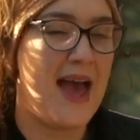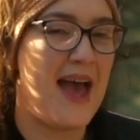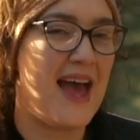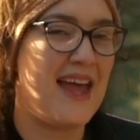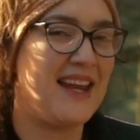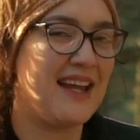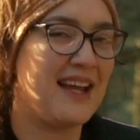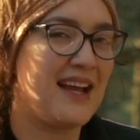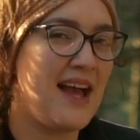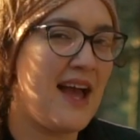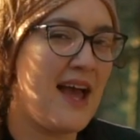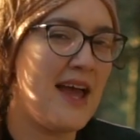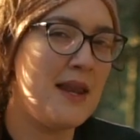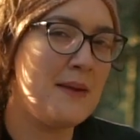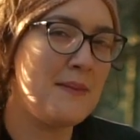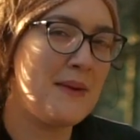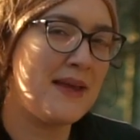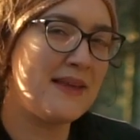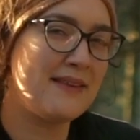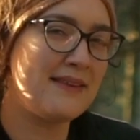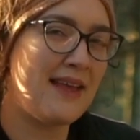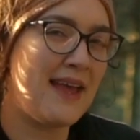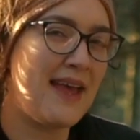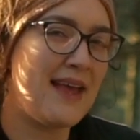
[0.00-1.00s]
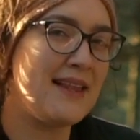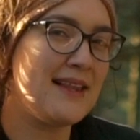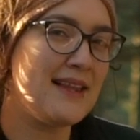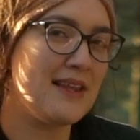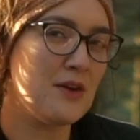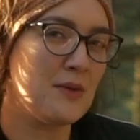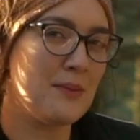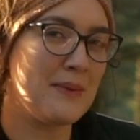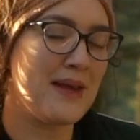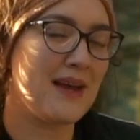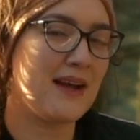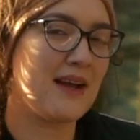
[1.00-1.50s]
And it kind of makes it a
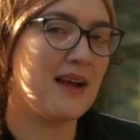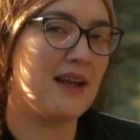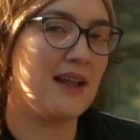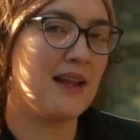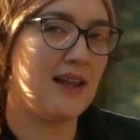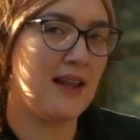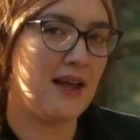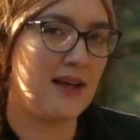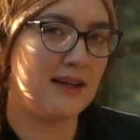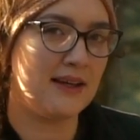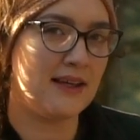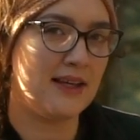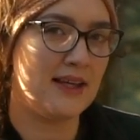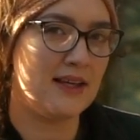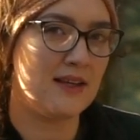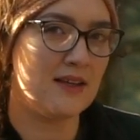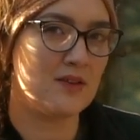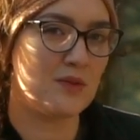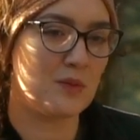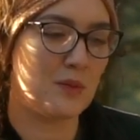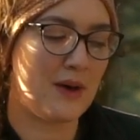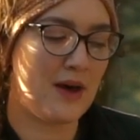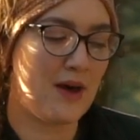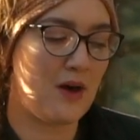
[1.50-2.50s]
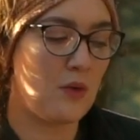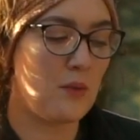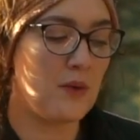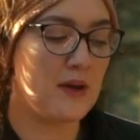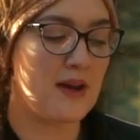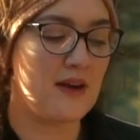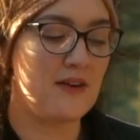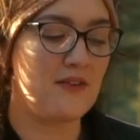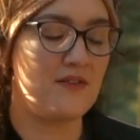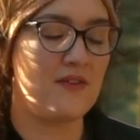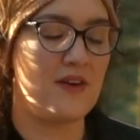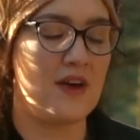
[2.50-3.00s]
little bit clunky as well. When
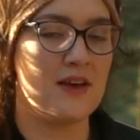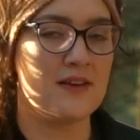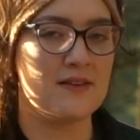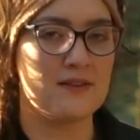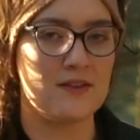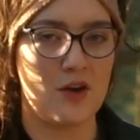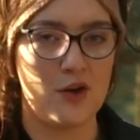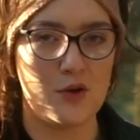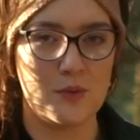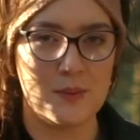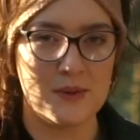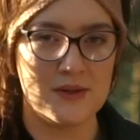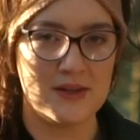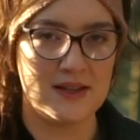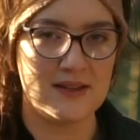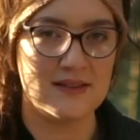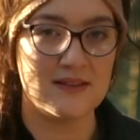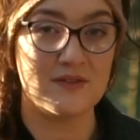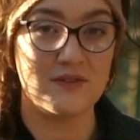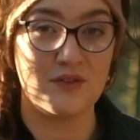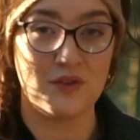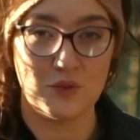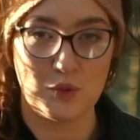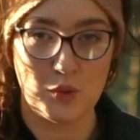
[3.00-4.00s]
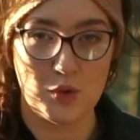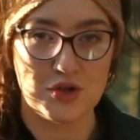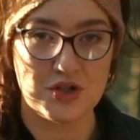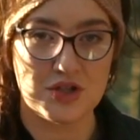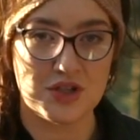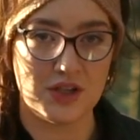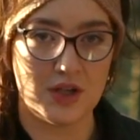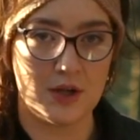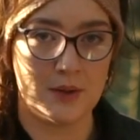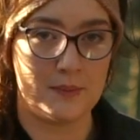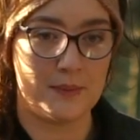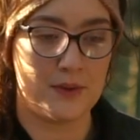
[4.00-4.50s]
I first opened this, if you've watched
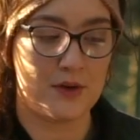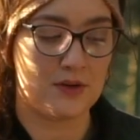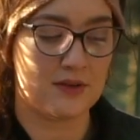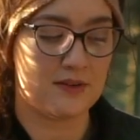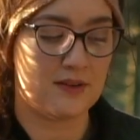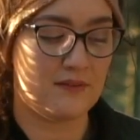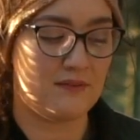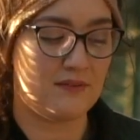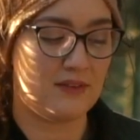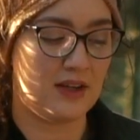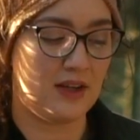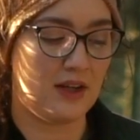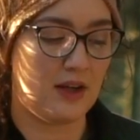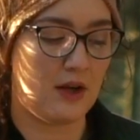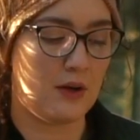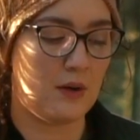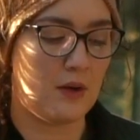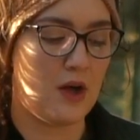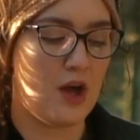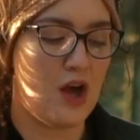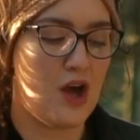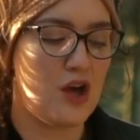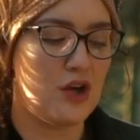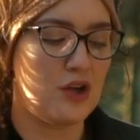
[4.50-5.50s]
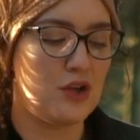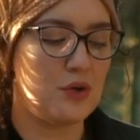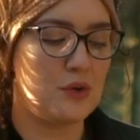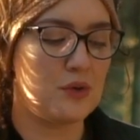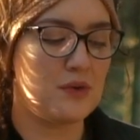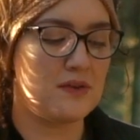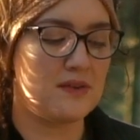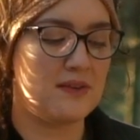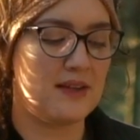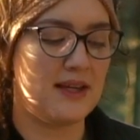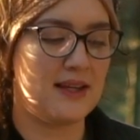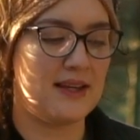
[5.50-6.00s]
the unboxing video, you'll
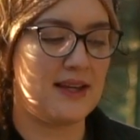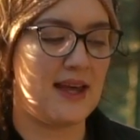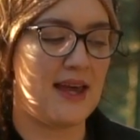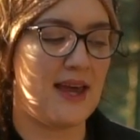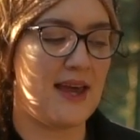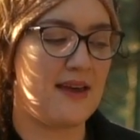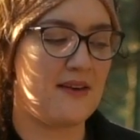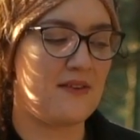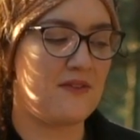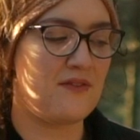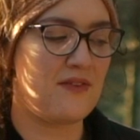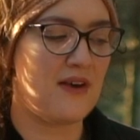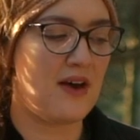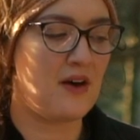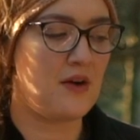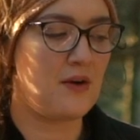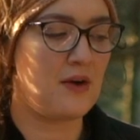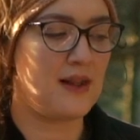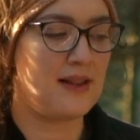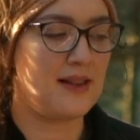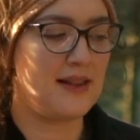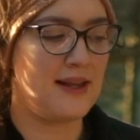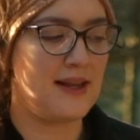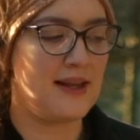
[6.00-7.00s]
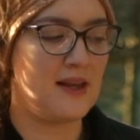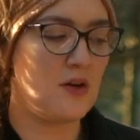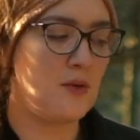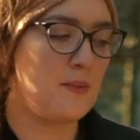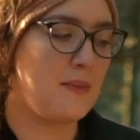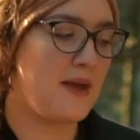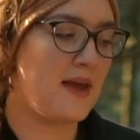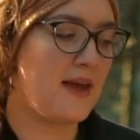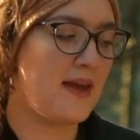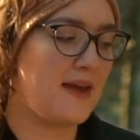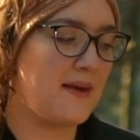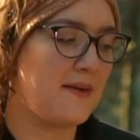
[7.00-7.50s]
see that it felt a little
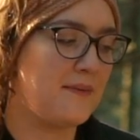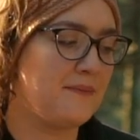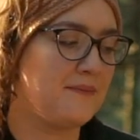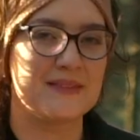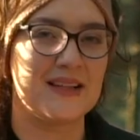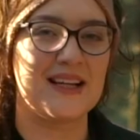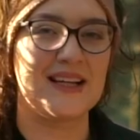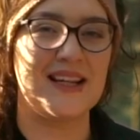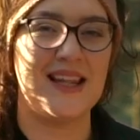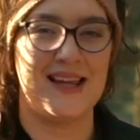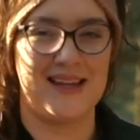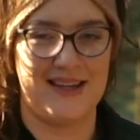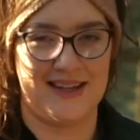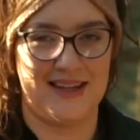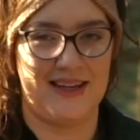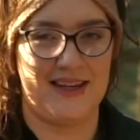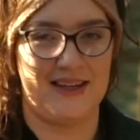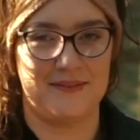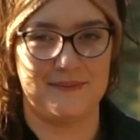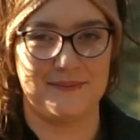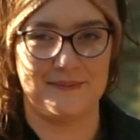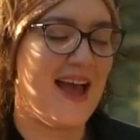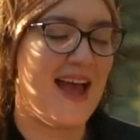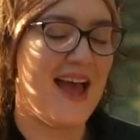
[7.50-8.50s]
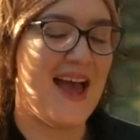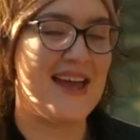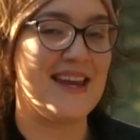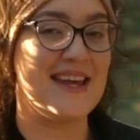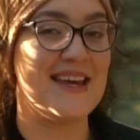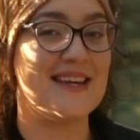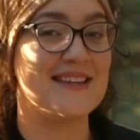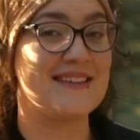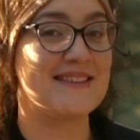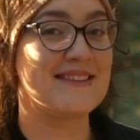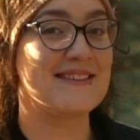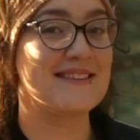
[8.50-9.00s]
bit clunky and
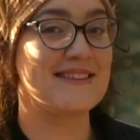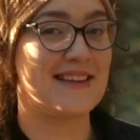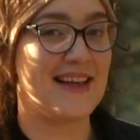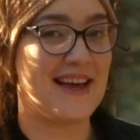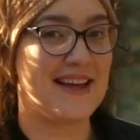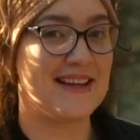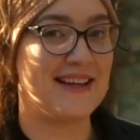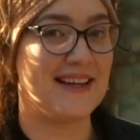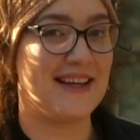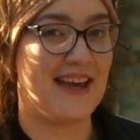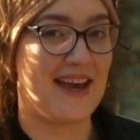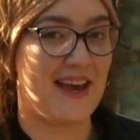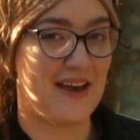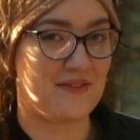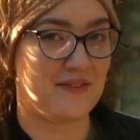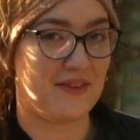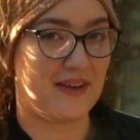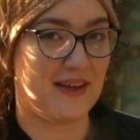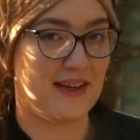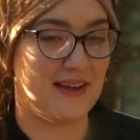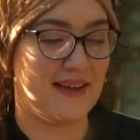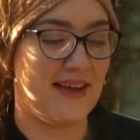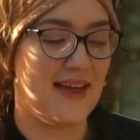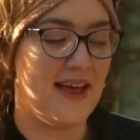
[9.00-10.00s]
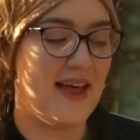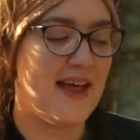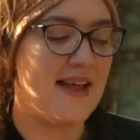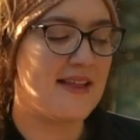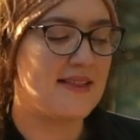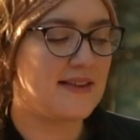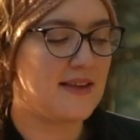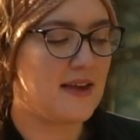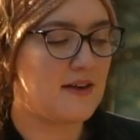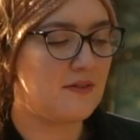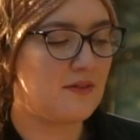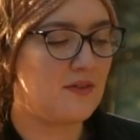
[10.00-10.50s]
it is slightly heavy.
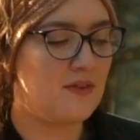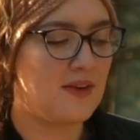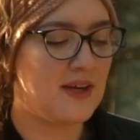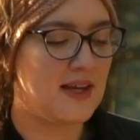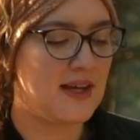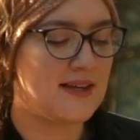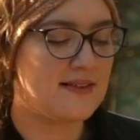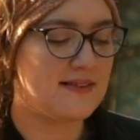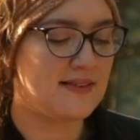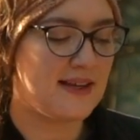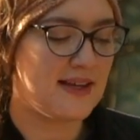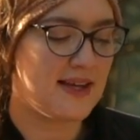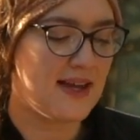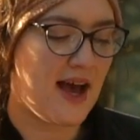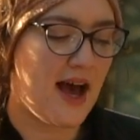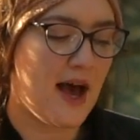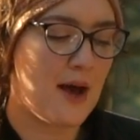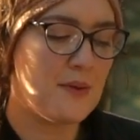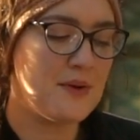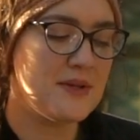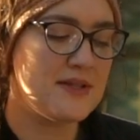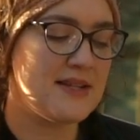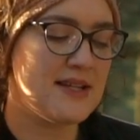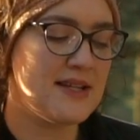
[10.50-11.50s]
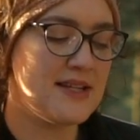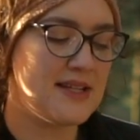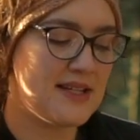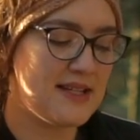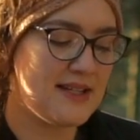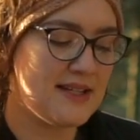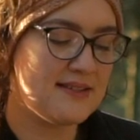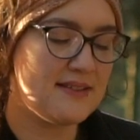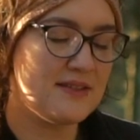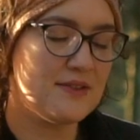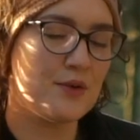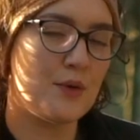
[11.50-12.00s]
The other thing is, I would say that
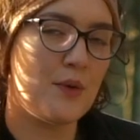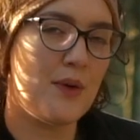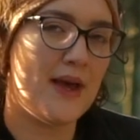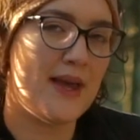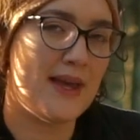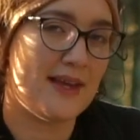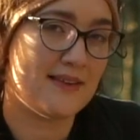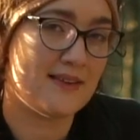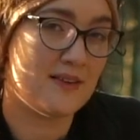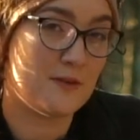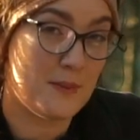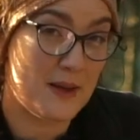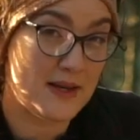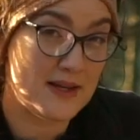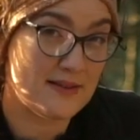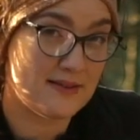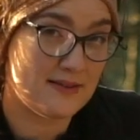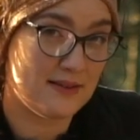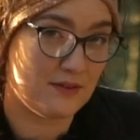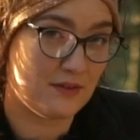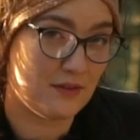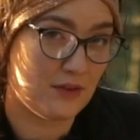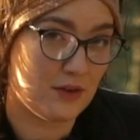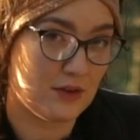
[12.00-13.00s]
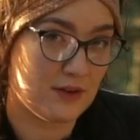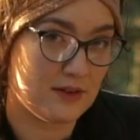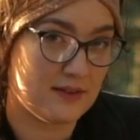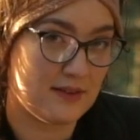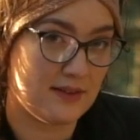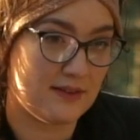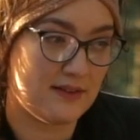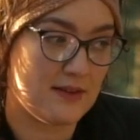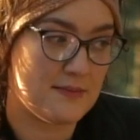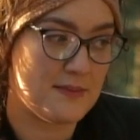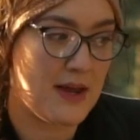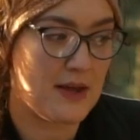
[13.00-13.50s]
this is quite expensive cook
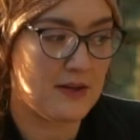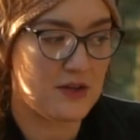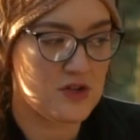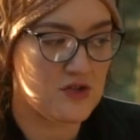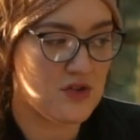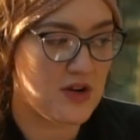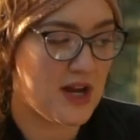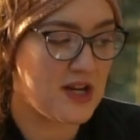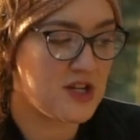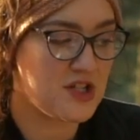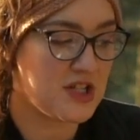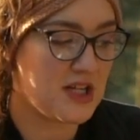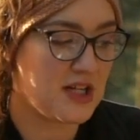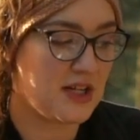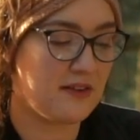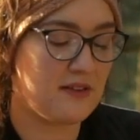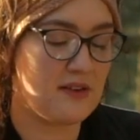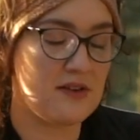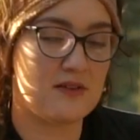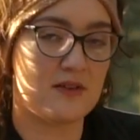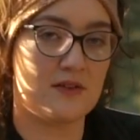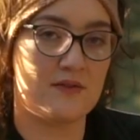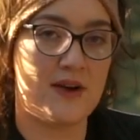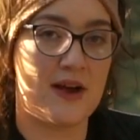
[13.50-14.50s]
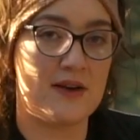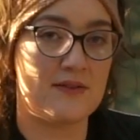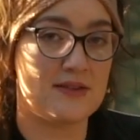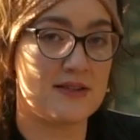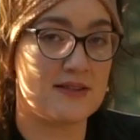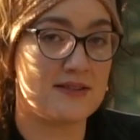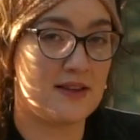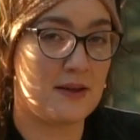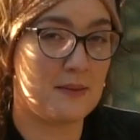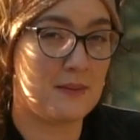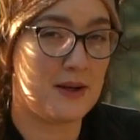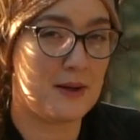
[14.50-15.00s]
system. Now the Trangia is around a
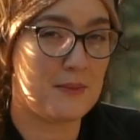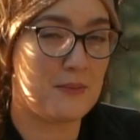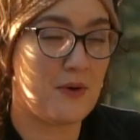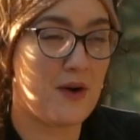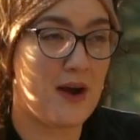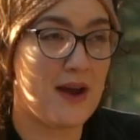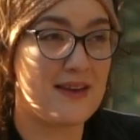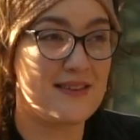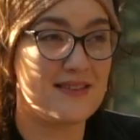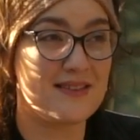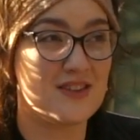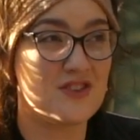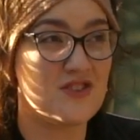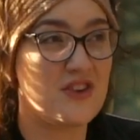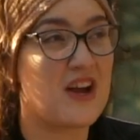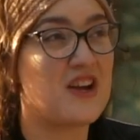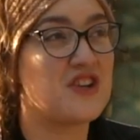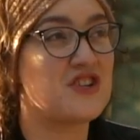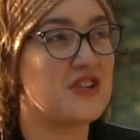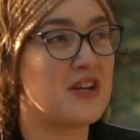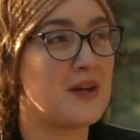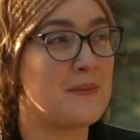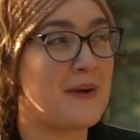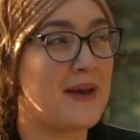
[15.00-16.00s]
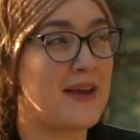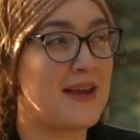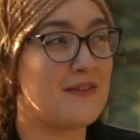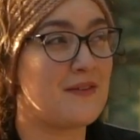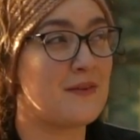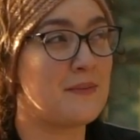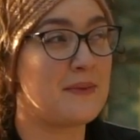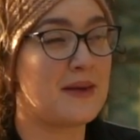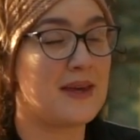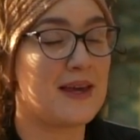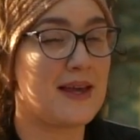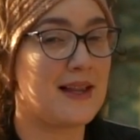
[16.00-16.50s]
similar price. The Trangia might
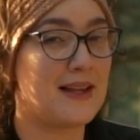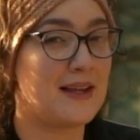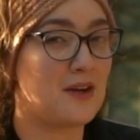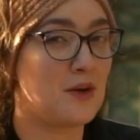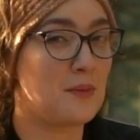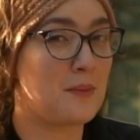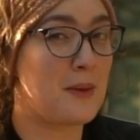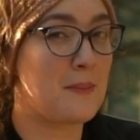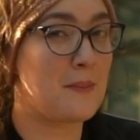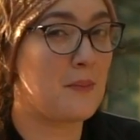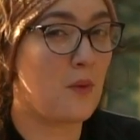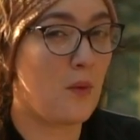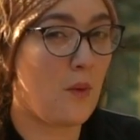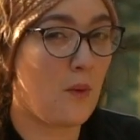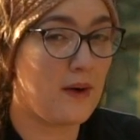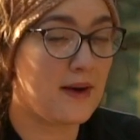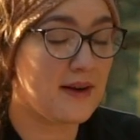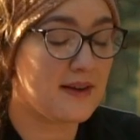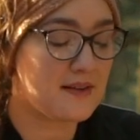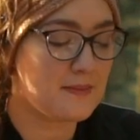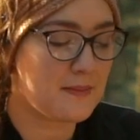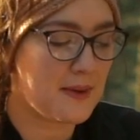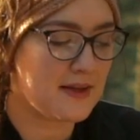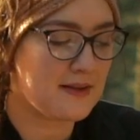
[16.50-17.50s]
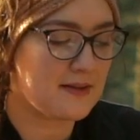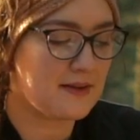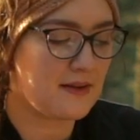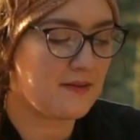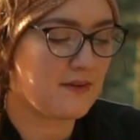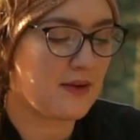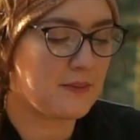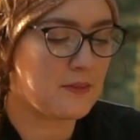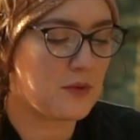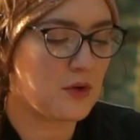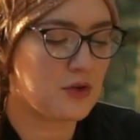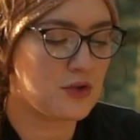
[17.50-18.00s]
even be a little bit more expensive,
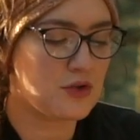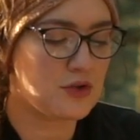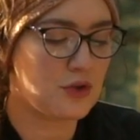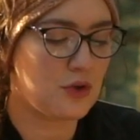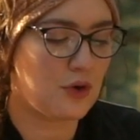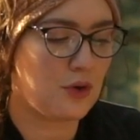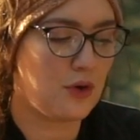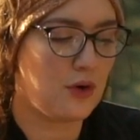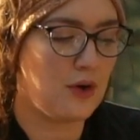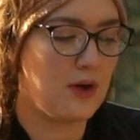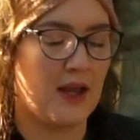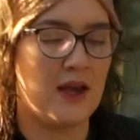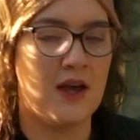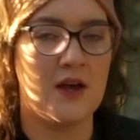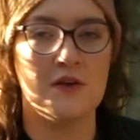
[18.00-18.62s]
I'm not sure.